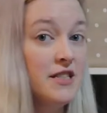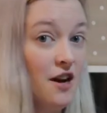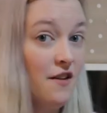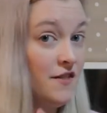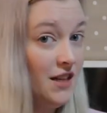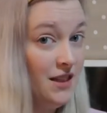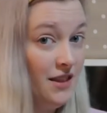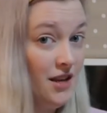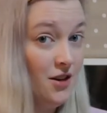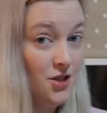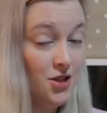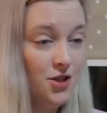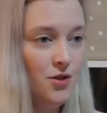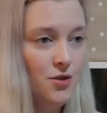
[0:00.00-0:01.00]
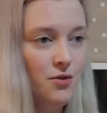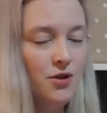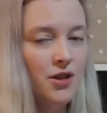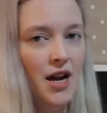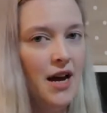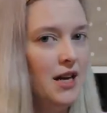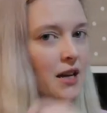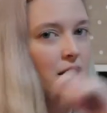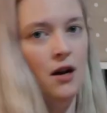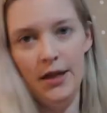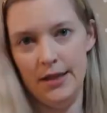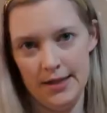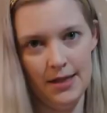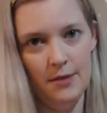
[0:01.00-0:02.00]
stuff in there too that I can
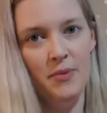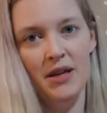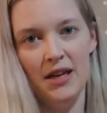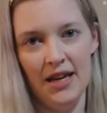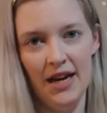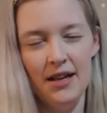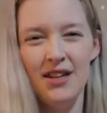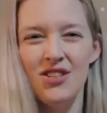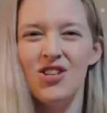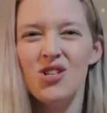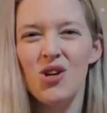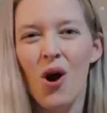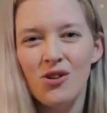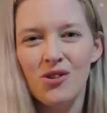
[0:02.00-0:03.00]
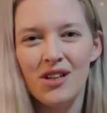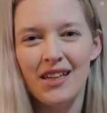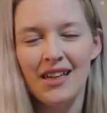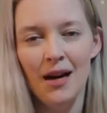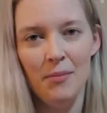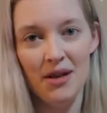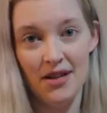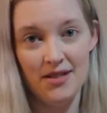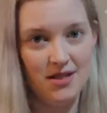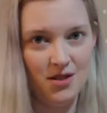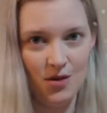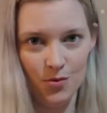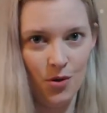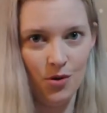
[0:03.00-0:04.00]
unzip and get. It's just harder to get because
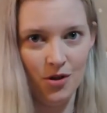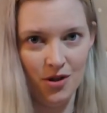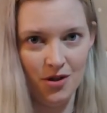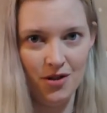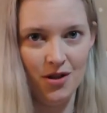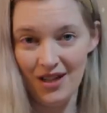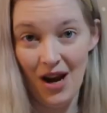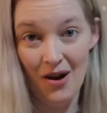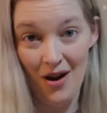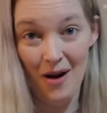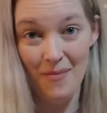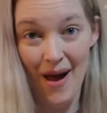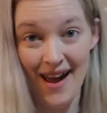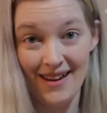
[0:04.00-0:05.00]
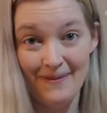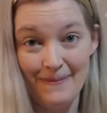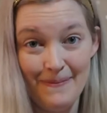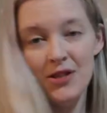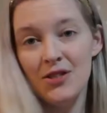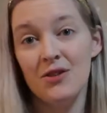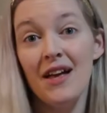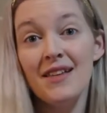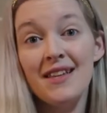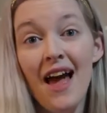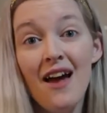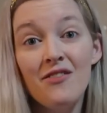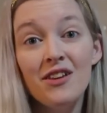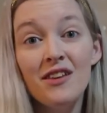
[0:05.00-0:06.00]
it's a roller carry-on bag. So
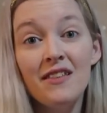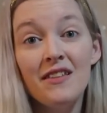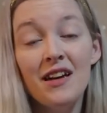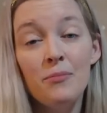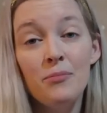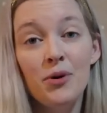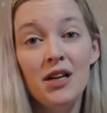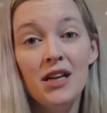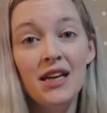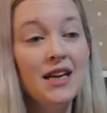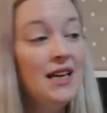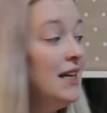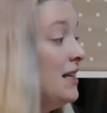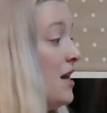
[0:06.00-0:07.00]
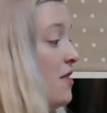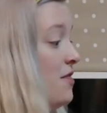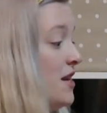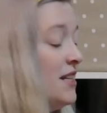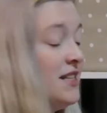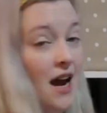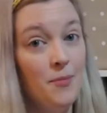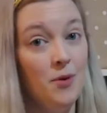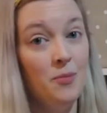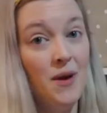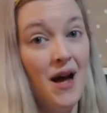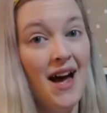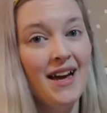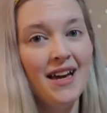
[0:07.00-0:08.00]
that's everything that I'm putting in the diaper
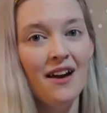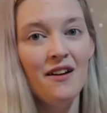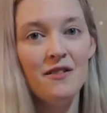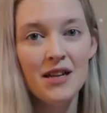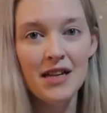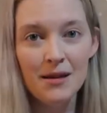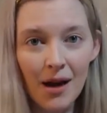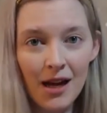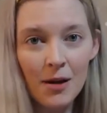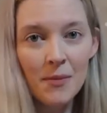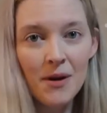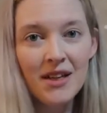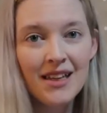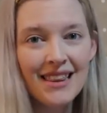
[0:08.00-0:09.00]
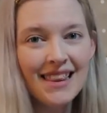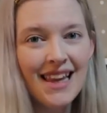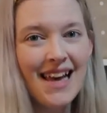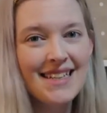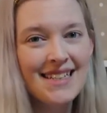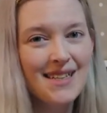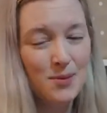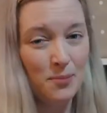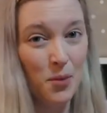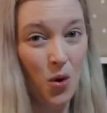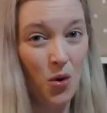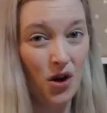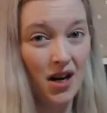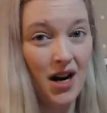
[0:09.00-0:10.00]
bag. In my opinion, less is
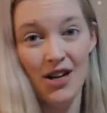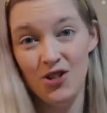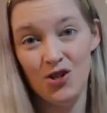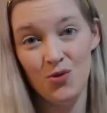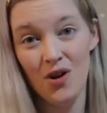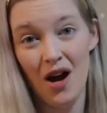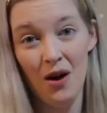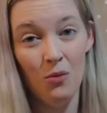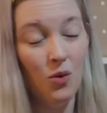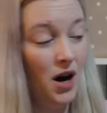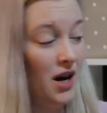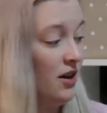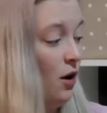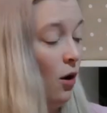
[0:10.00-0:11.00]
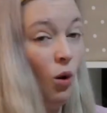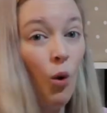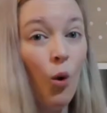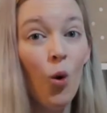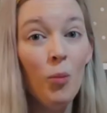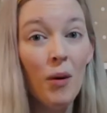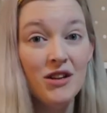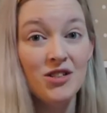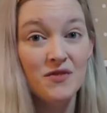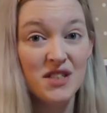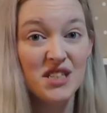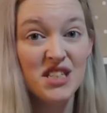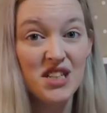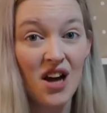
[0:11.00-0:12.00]
more. I do not want a whole bunch of
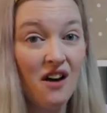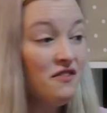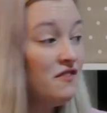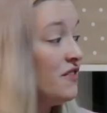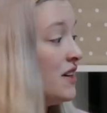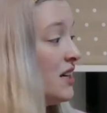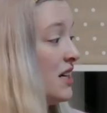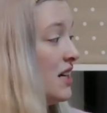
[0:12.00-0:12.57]
stuff